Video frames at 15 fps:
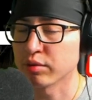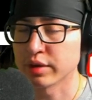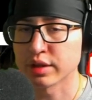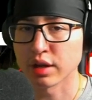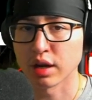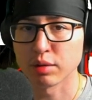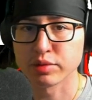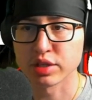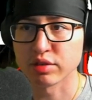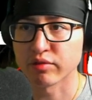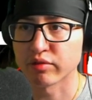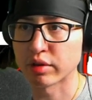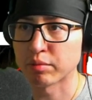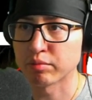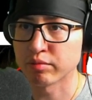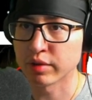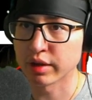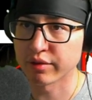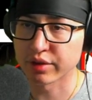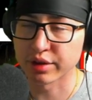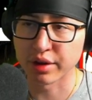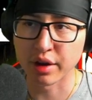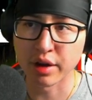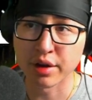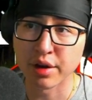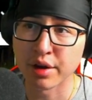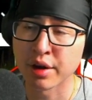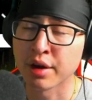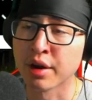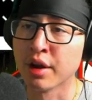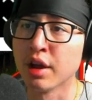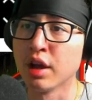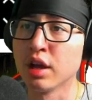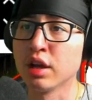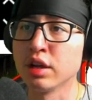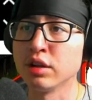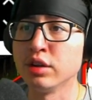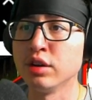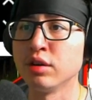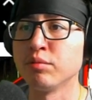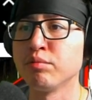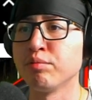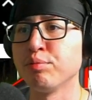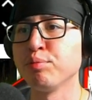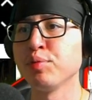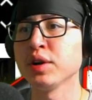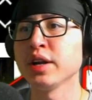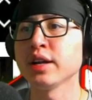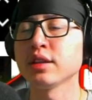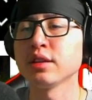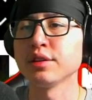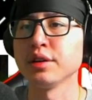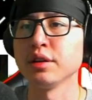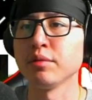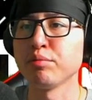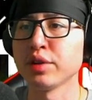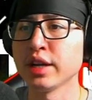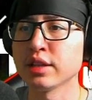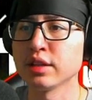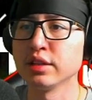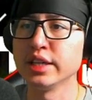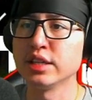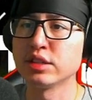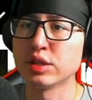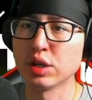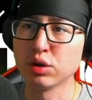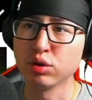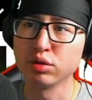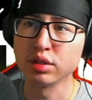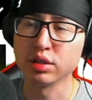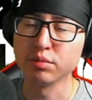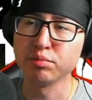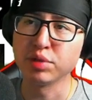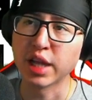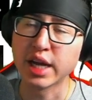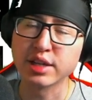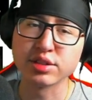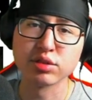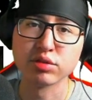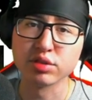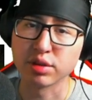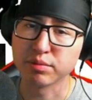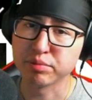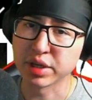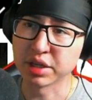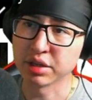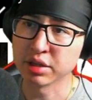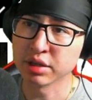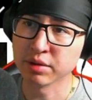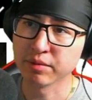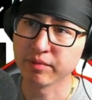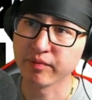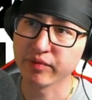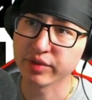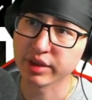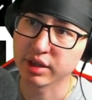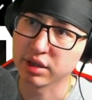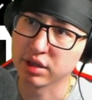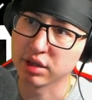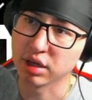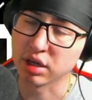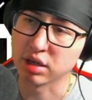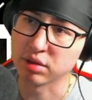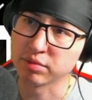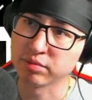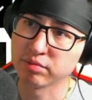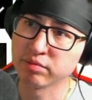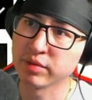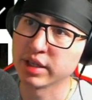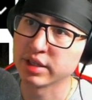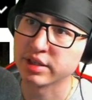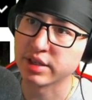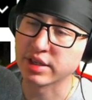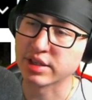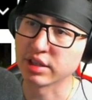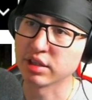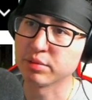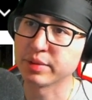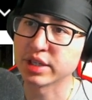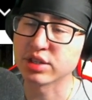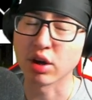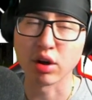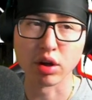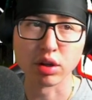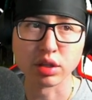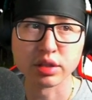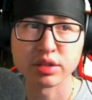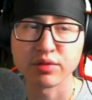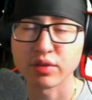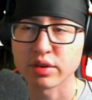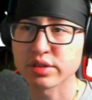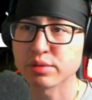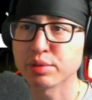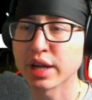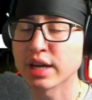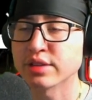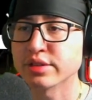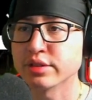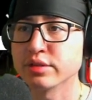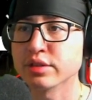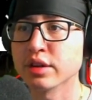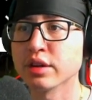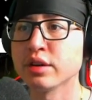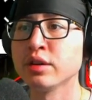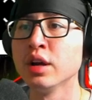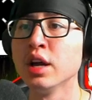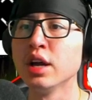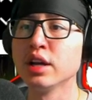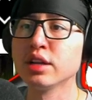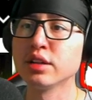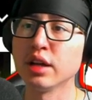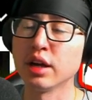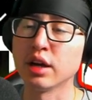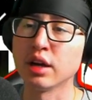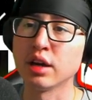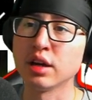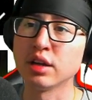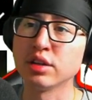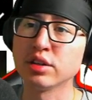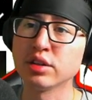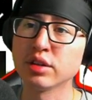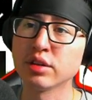with up tilt from if you're under, But at the least though, the blast zones are bigger. It's a little bit taller as far as the blast zones go. But